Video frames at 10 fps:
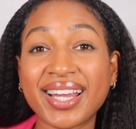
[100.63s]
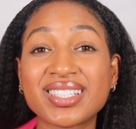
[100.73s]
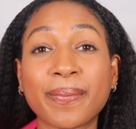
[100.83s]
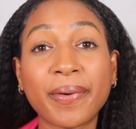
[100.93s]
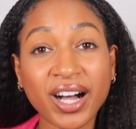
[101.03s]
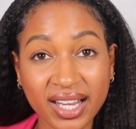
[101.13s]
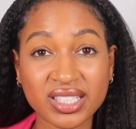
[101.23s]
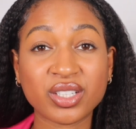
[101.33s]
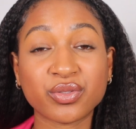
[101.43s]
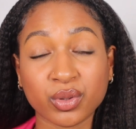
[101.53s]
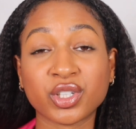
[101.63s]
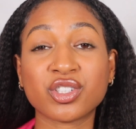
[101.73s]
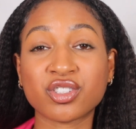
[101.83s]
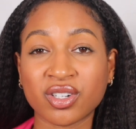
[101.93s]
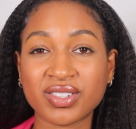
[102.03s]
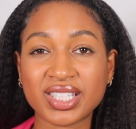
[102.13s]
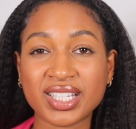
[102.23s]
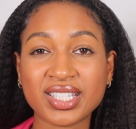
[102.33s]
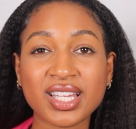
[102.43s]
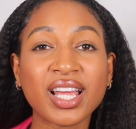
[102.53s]
a deposit for your
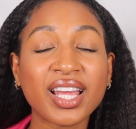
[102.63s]
services.